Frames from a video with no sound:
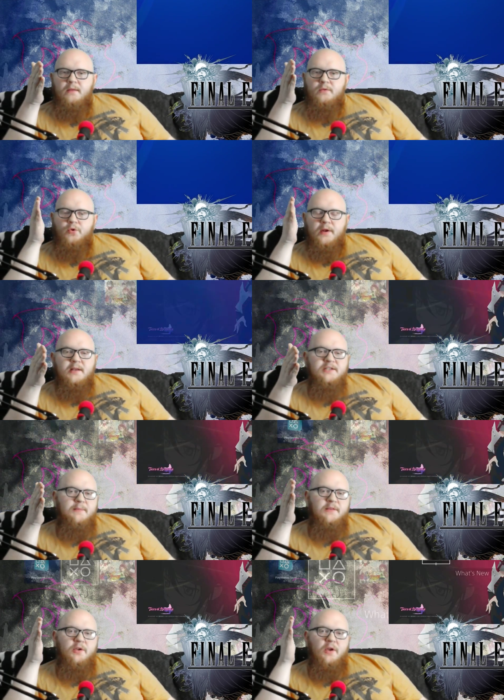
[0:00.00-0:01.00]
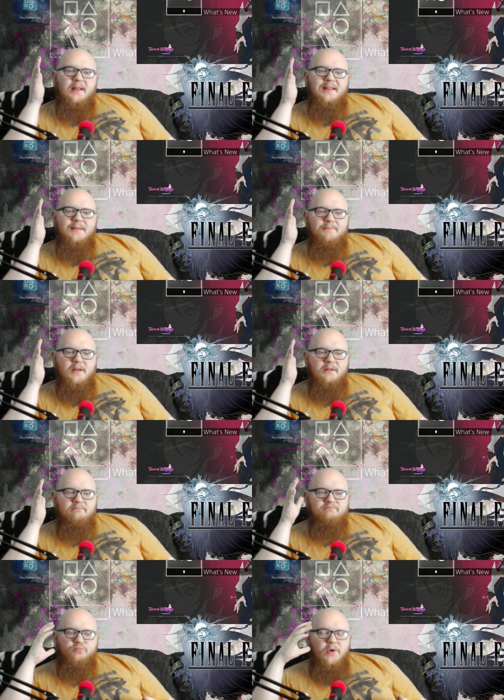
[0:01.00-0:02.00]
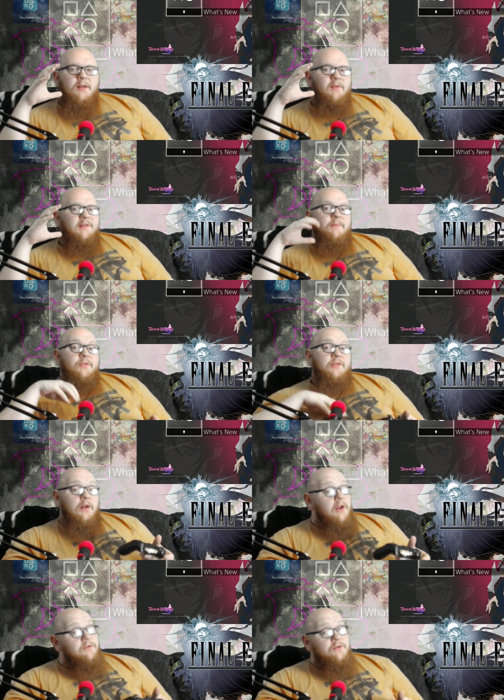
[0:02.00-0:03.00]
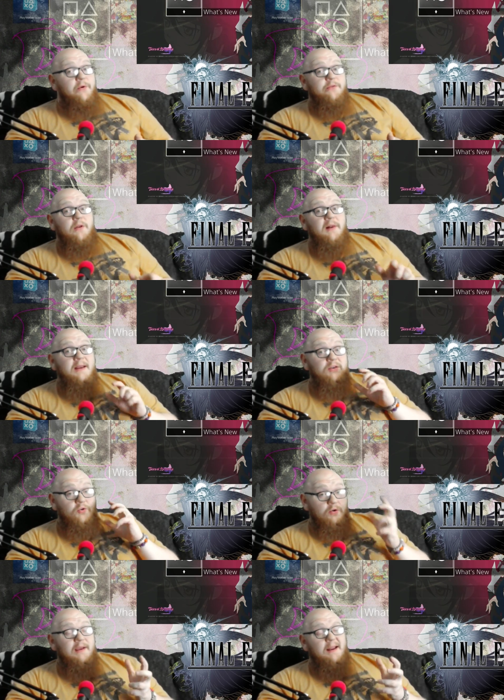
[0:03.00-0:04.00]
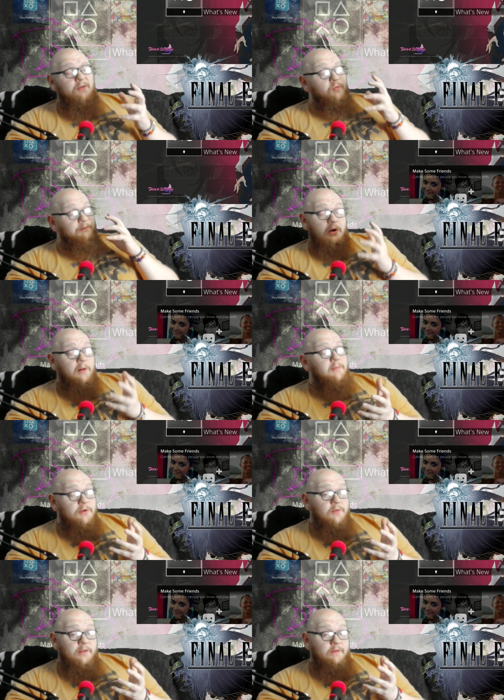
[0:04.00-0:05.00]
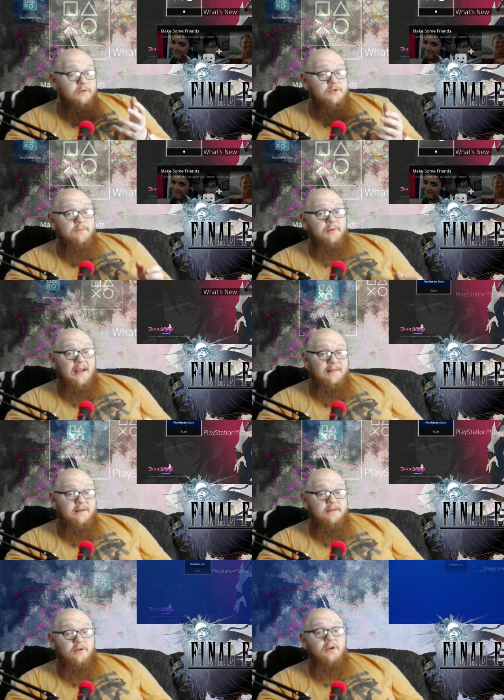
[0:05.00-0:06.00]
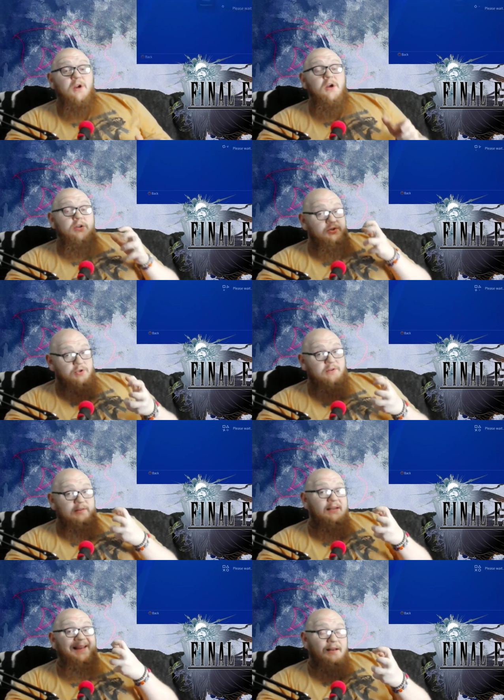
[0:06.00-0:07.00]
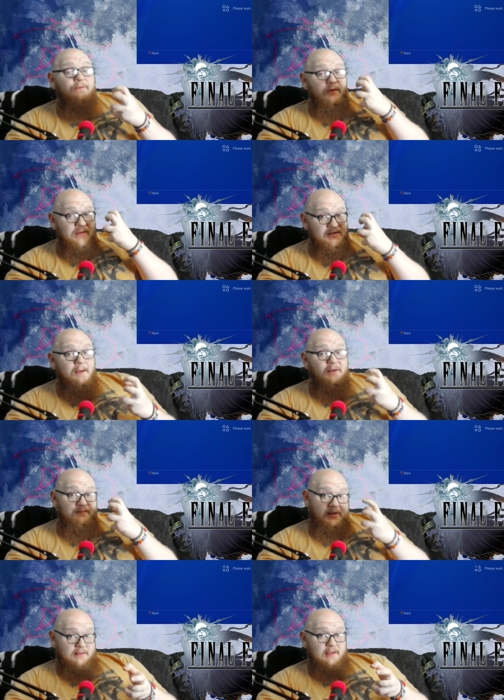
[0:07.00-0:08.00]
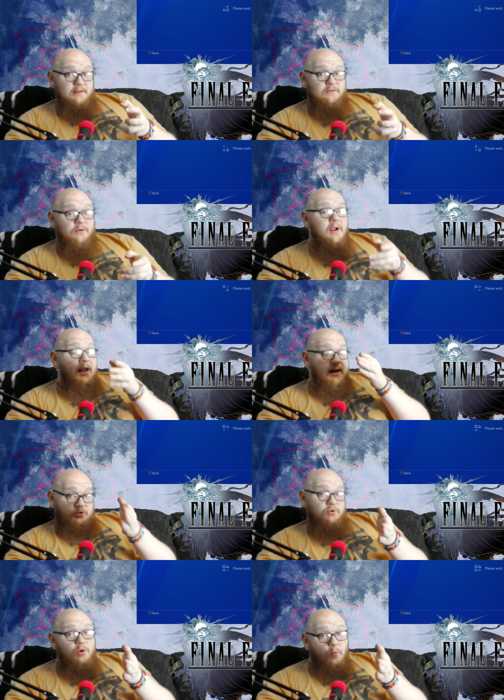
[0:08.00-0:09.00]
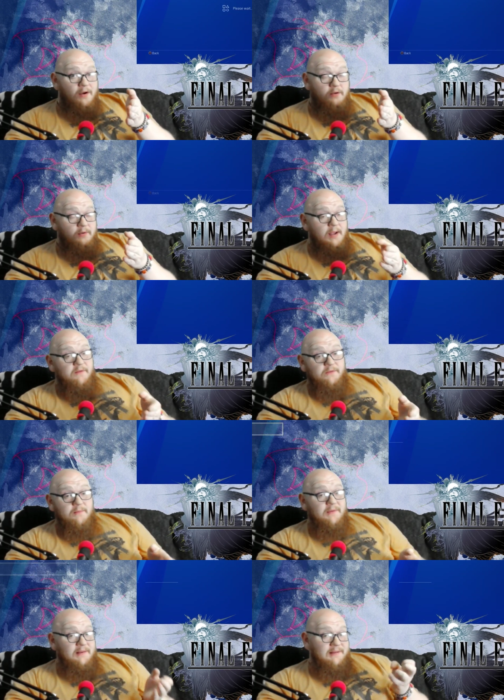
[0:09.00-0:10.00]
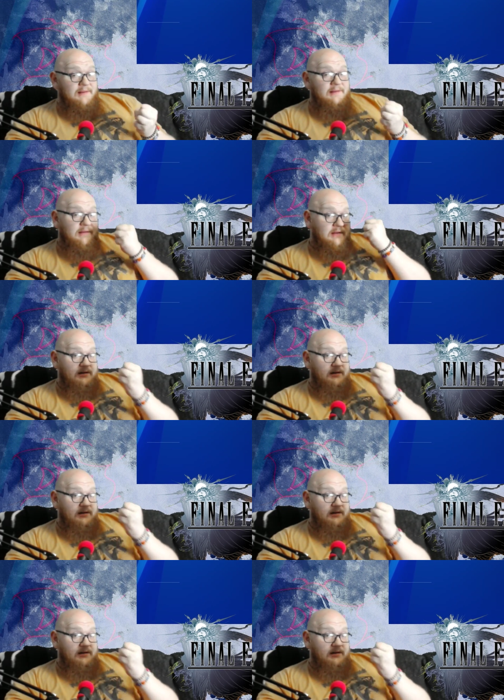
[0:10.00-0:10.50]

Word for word: Creating a Japanese account can be really, really simple. There's a lot of tutorials online to do that. I will probably do one in the future, but as it is now, you just need to get it from the Japanese PSN store, and I'll show you where to grab it from. This is